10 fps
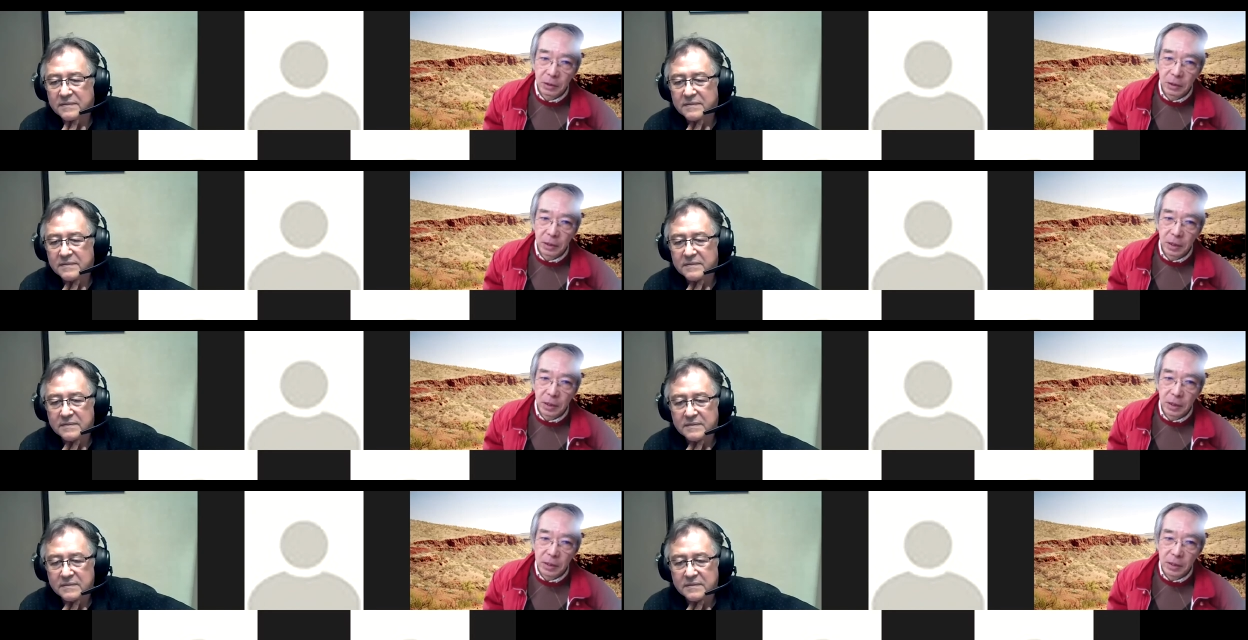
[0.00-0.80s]

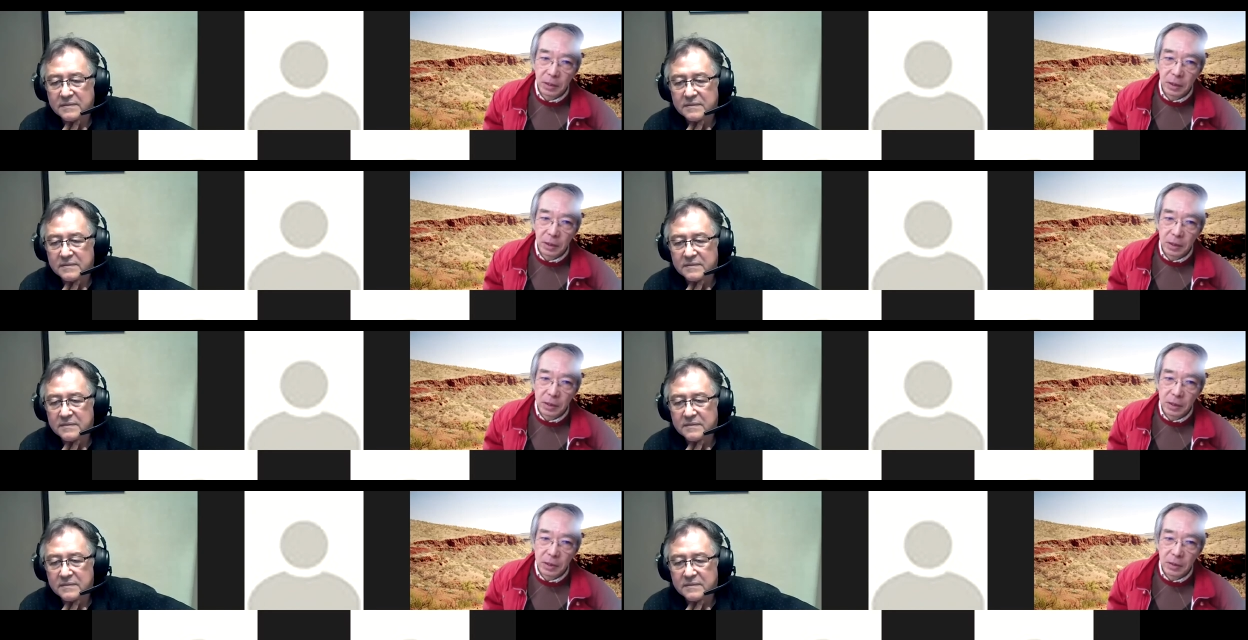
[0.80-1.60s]
Speaker 1: is,
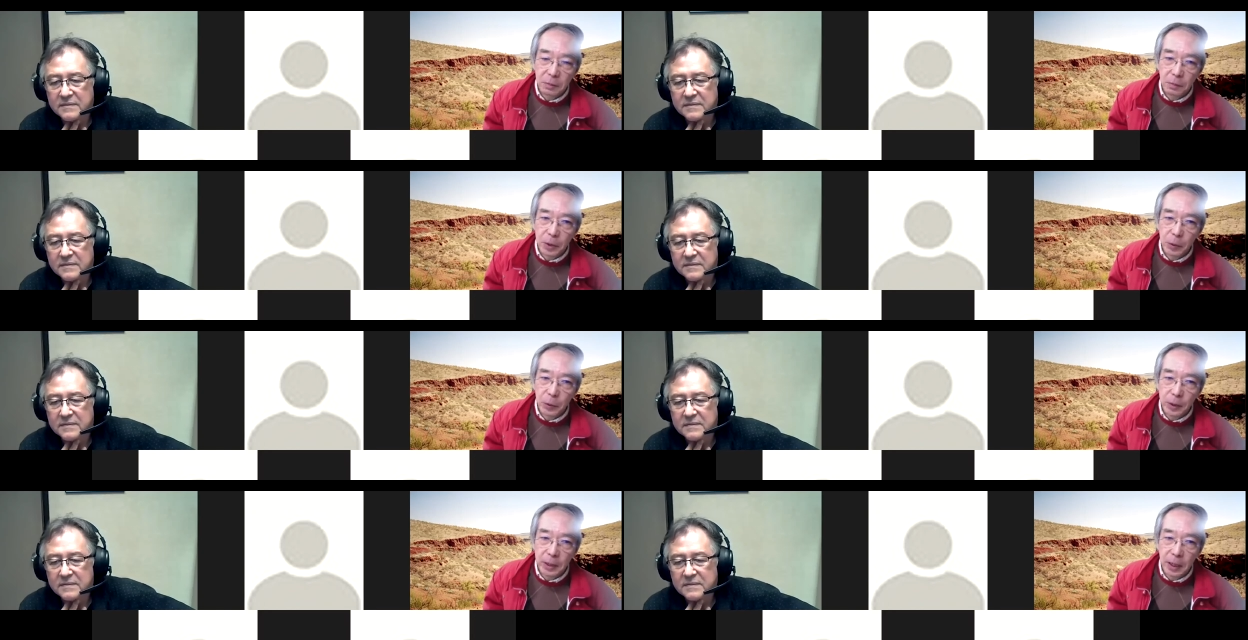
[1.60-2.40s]
is
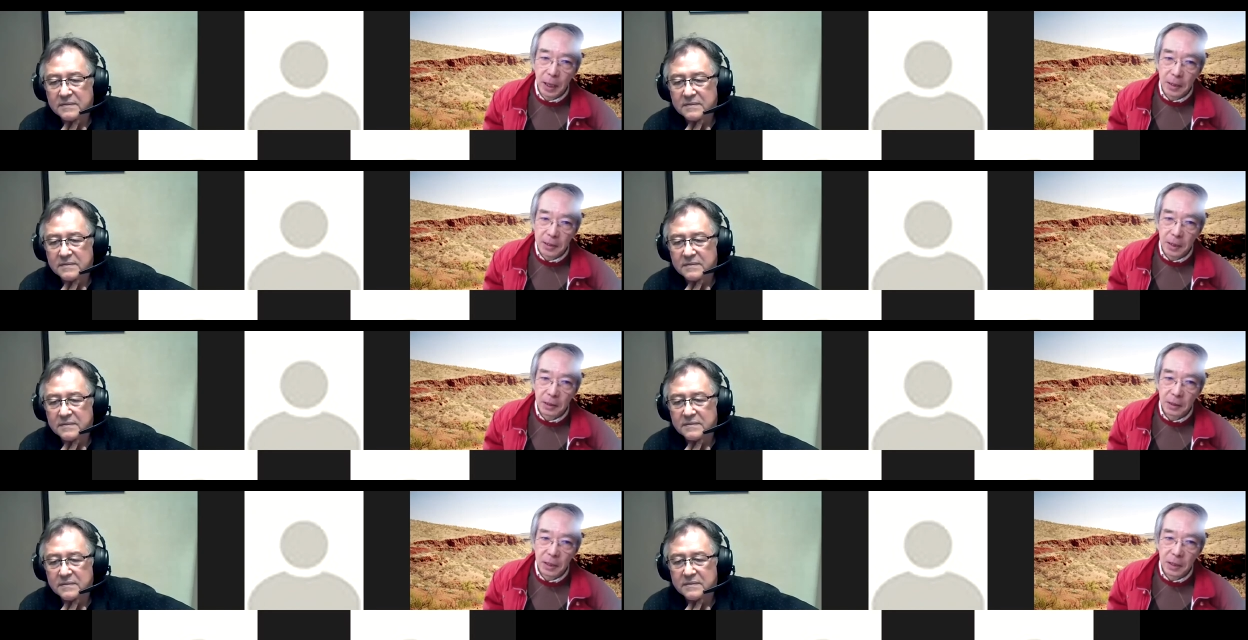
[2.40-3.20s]
between us,
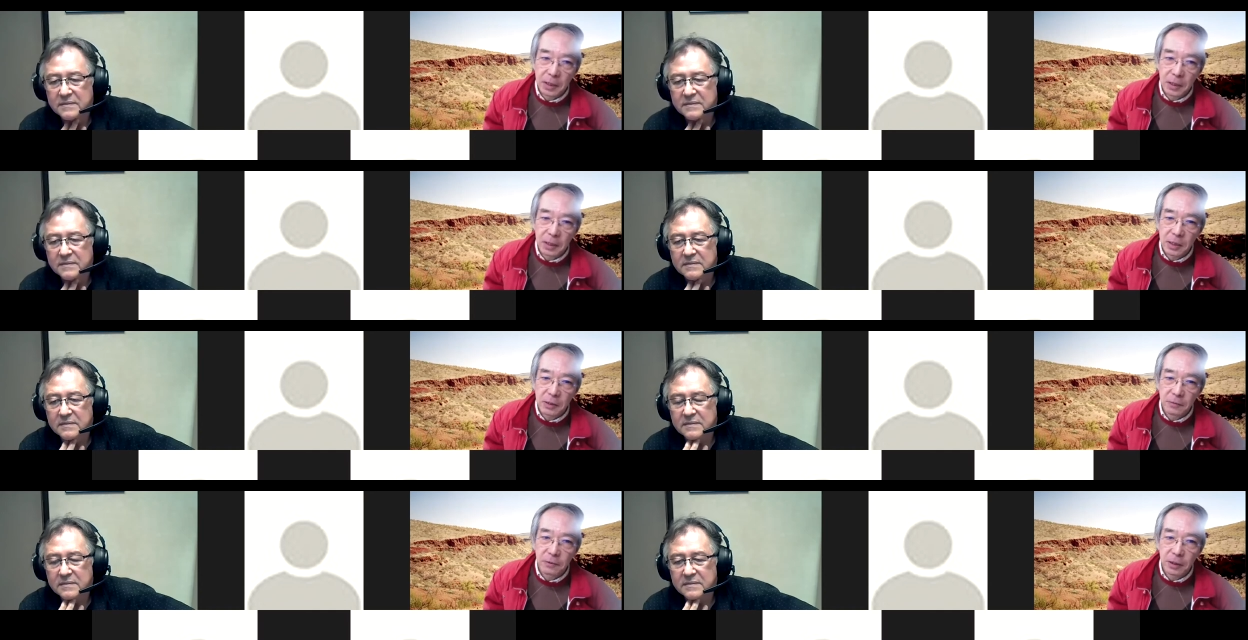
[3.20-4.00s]
and this this is a
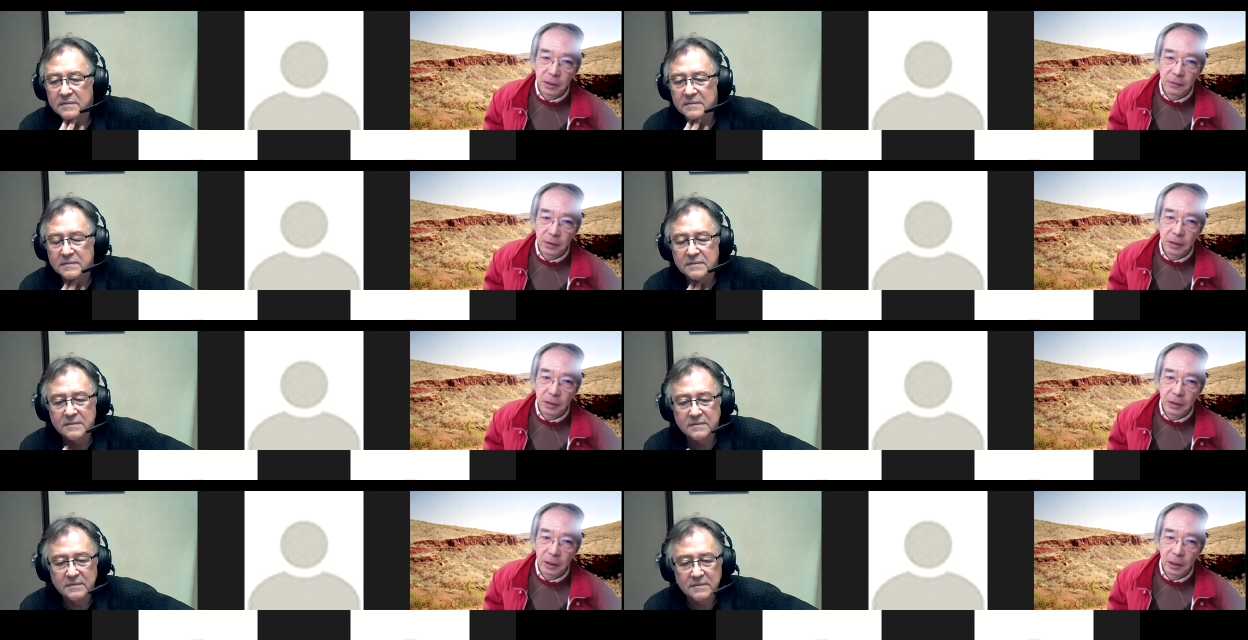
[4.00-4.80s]
very
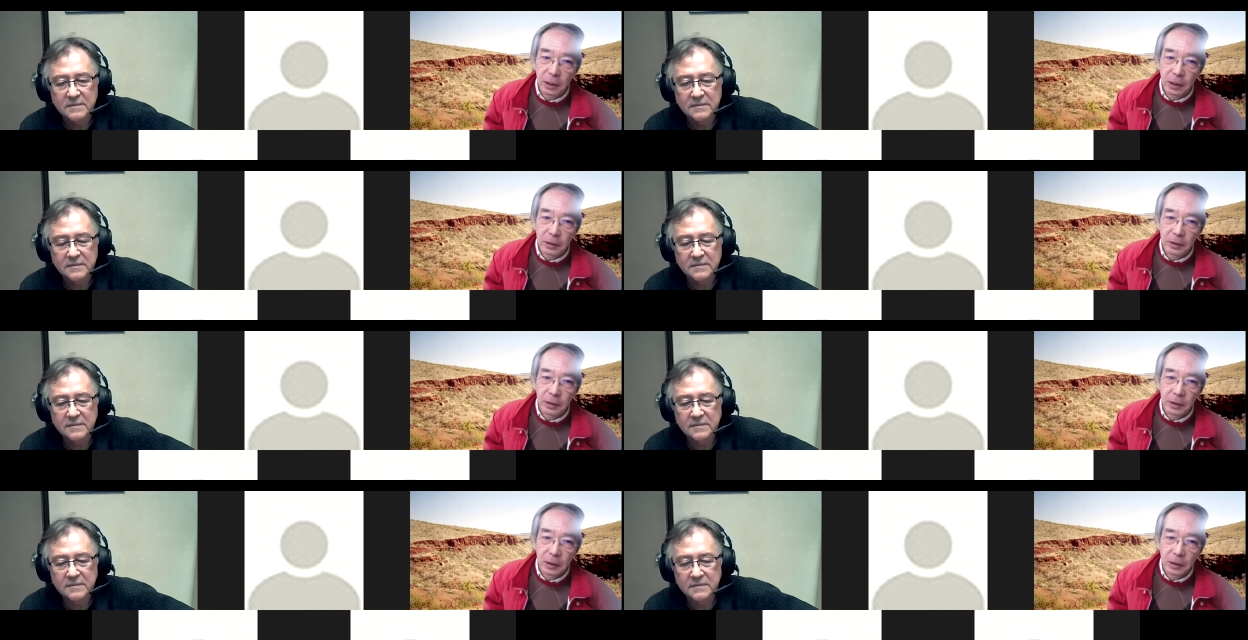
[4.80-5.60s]
very uh,
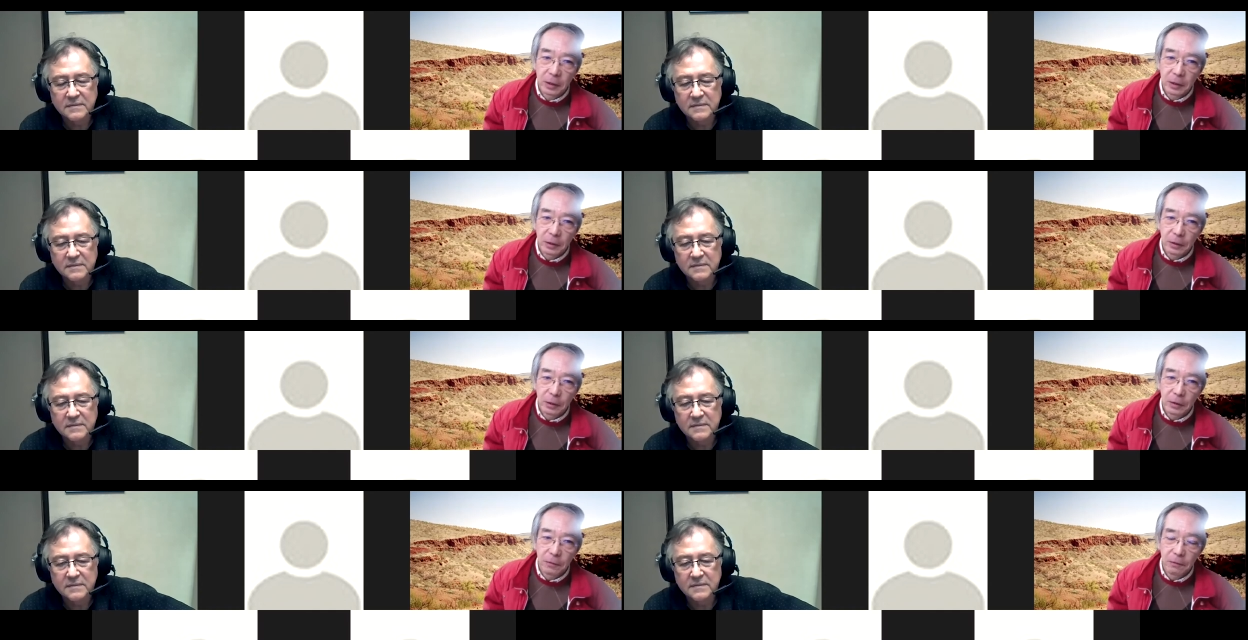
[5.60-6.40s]

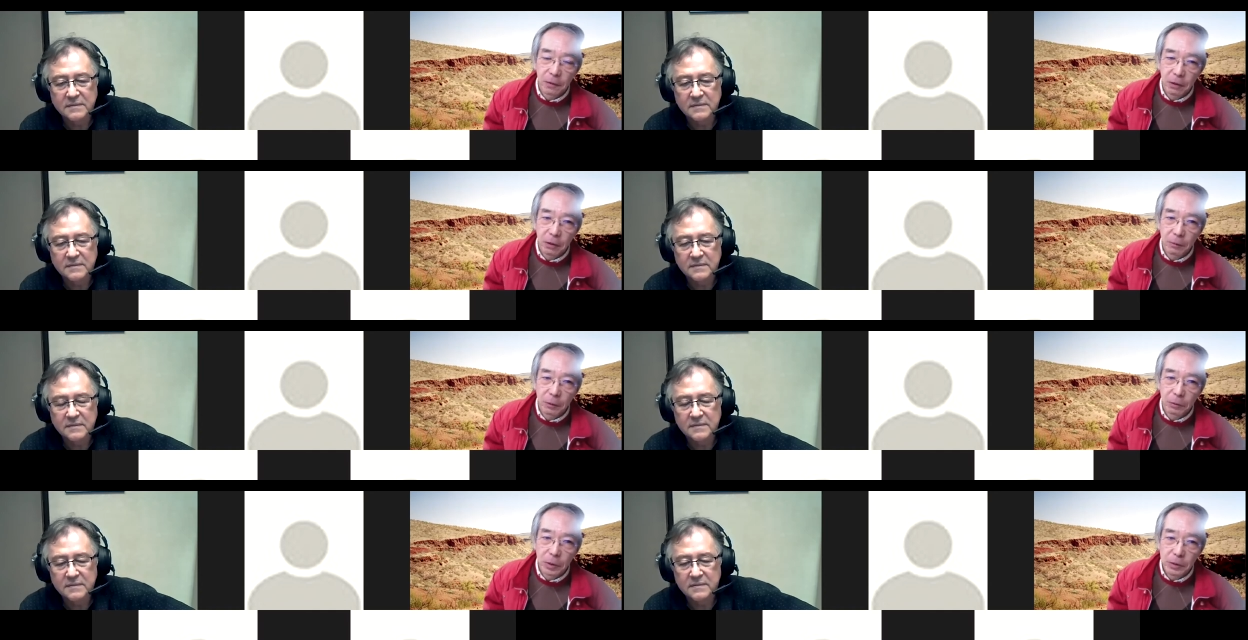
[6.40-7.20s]
invaluable
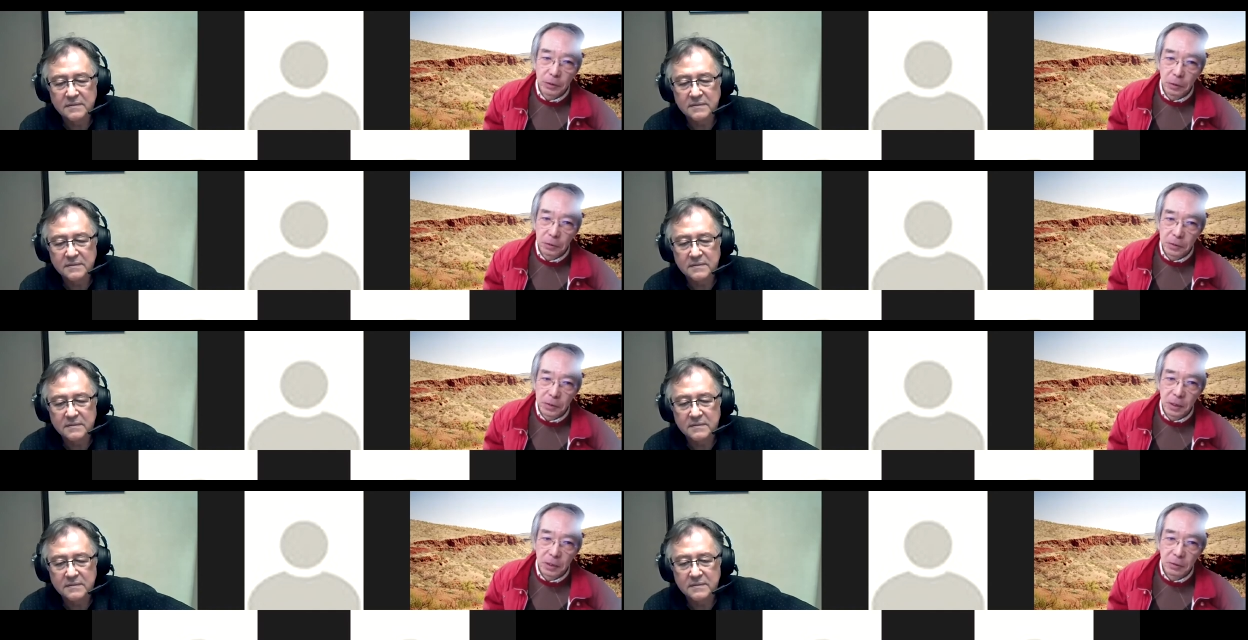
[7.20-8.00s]
resource
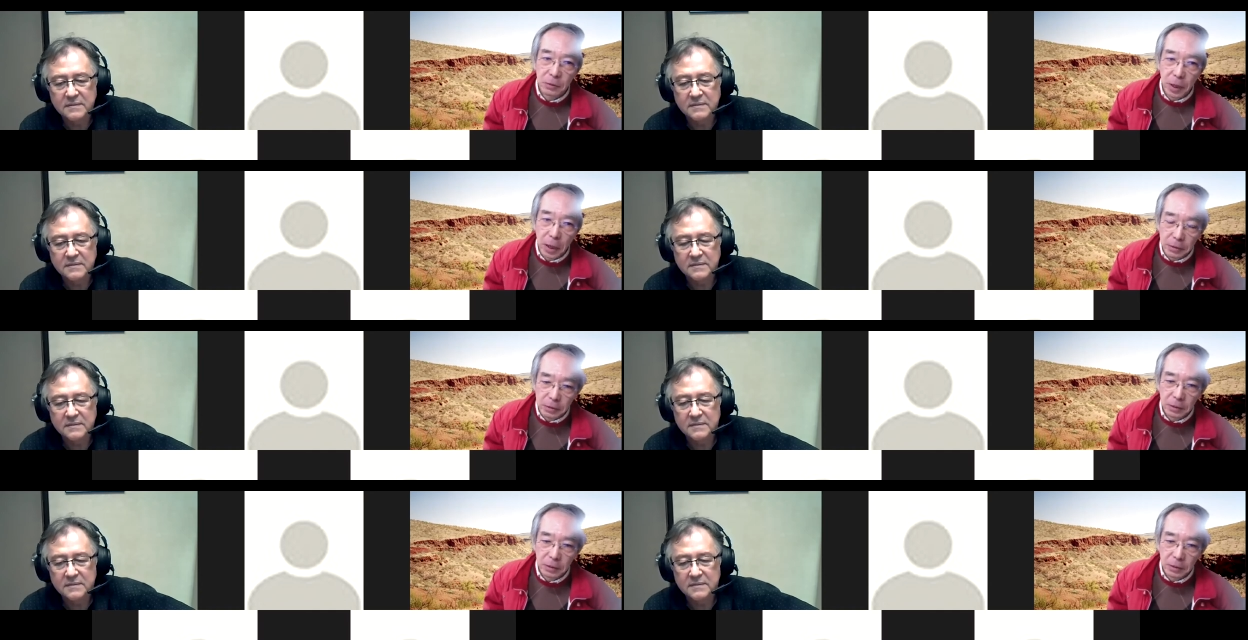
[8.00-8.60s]
that connect